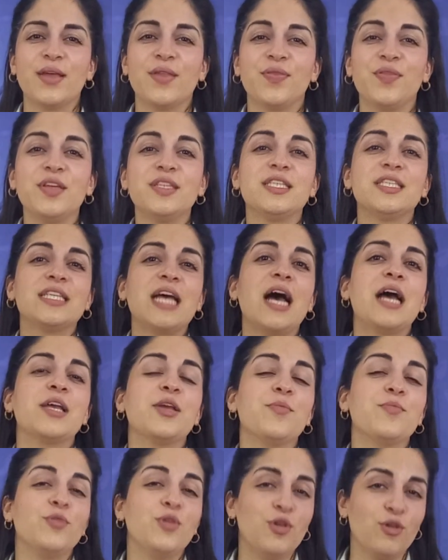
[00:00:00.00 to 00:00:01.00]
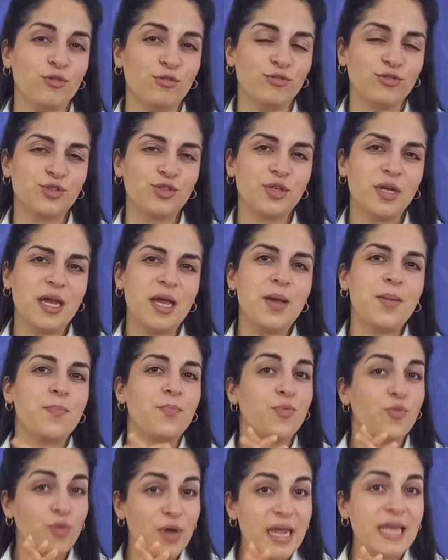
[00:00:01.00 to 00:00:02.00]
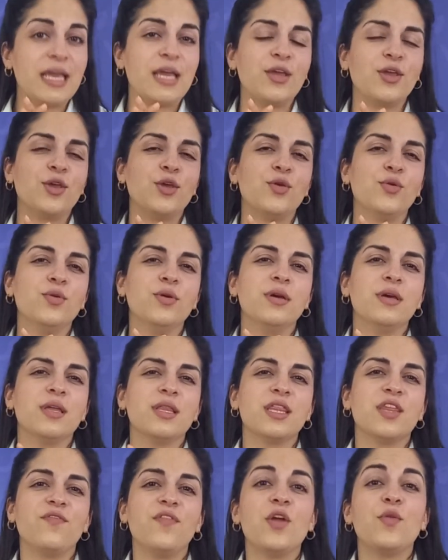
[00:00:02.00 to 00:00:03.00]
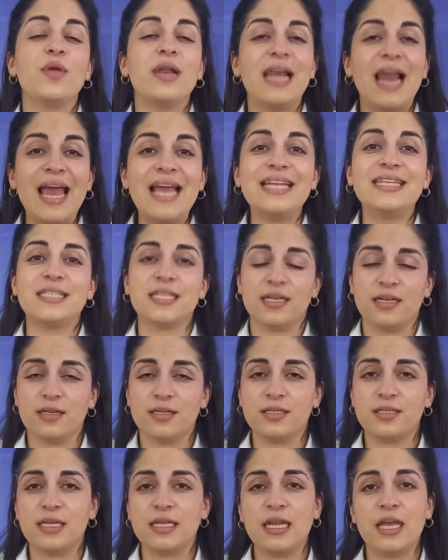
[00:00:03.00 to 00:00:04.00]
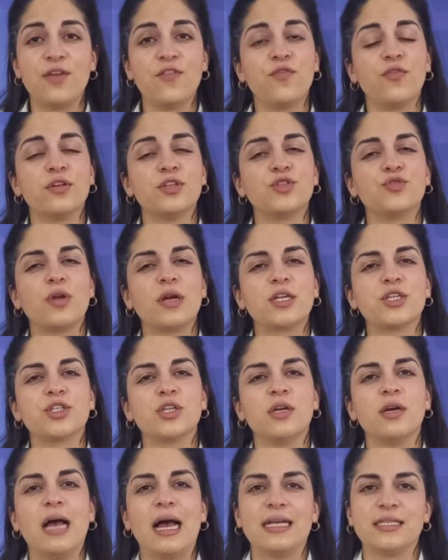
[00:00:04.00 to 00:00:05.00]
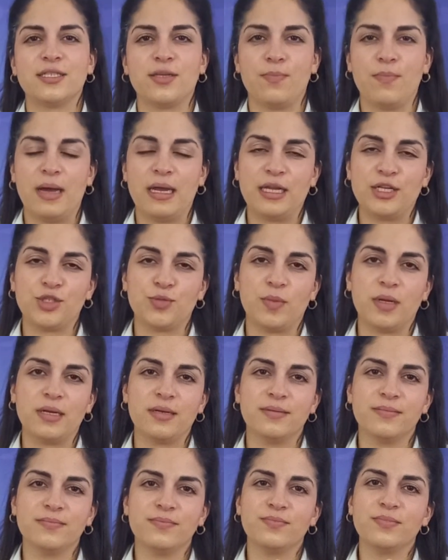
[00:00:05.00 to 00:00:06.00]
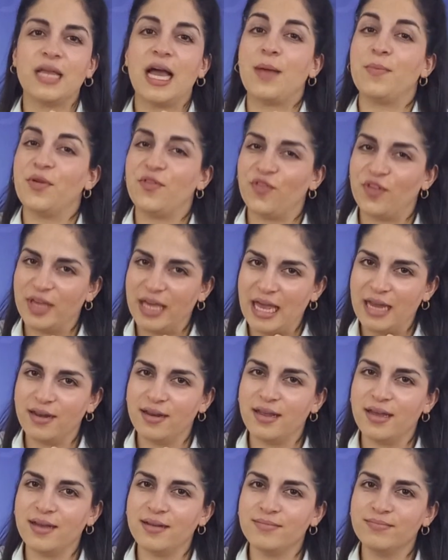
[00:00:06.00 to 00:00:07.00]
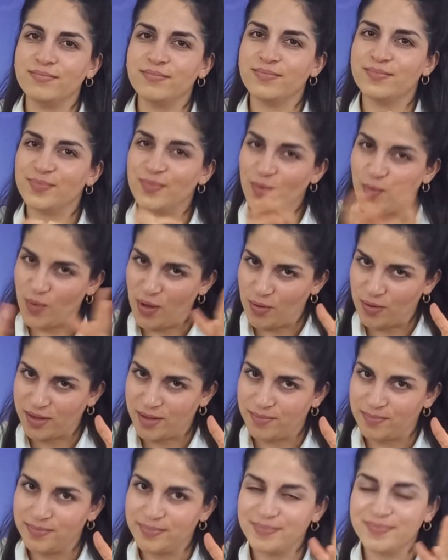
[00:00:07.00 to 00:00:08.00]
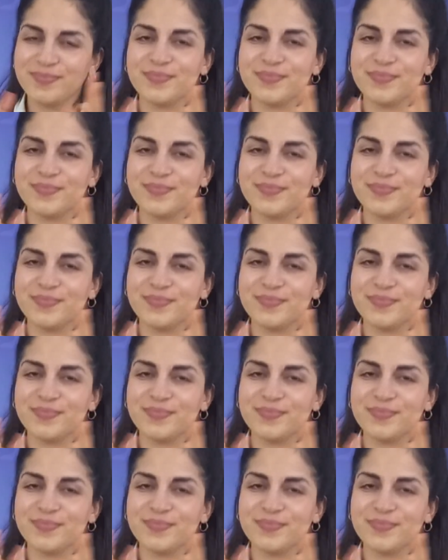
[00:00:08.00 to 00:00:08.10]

This is IAM News, bringing you the very latest in infrastructure asset management. I'm Iphigenia, welcome.